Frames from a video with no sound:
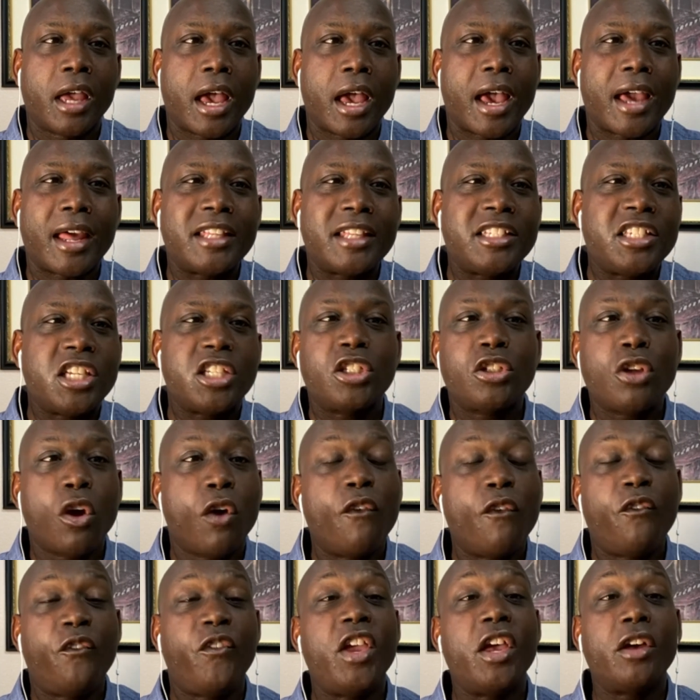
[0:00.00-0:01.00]
I just
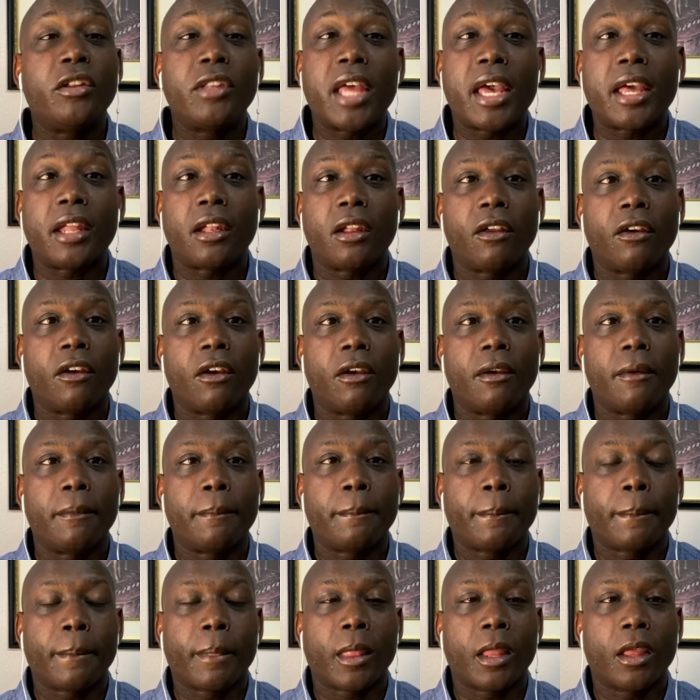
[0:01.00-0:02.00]
don't feel that
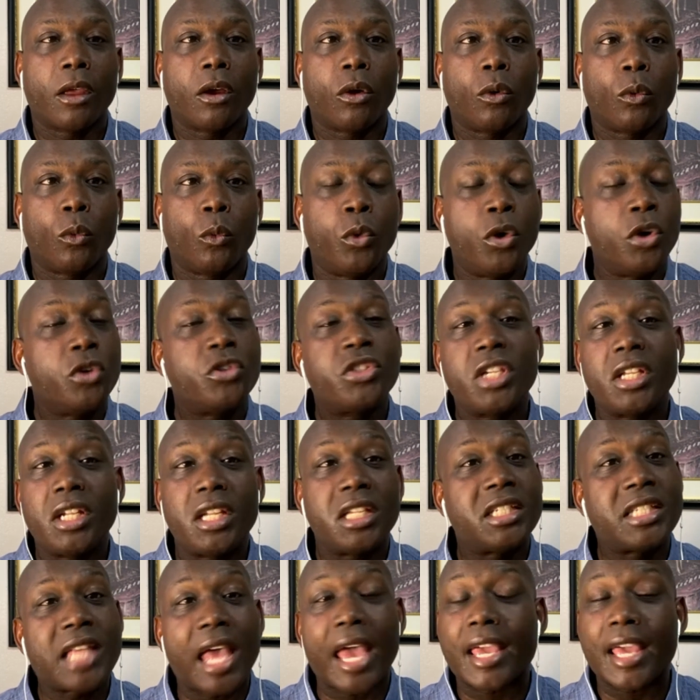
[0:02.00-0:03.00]
Wilson
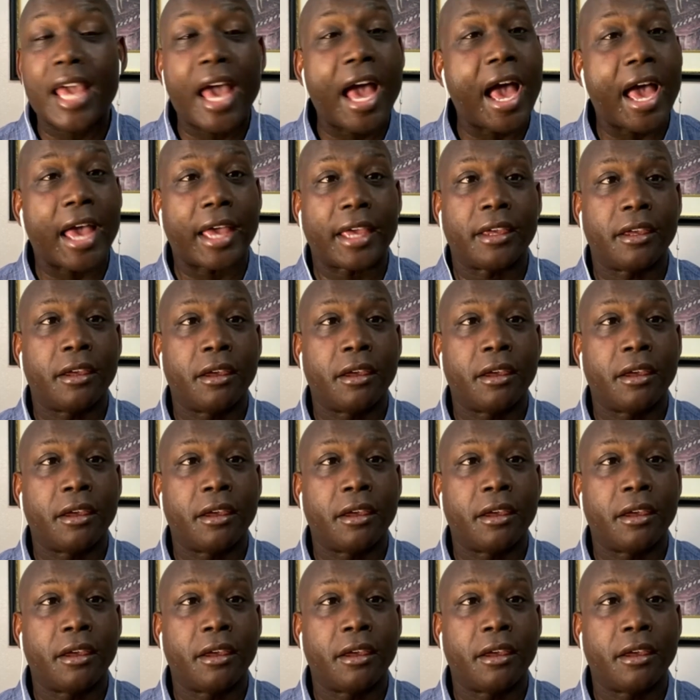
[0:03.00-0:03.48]
is that guy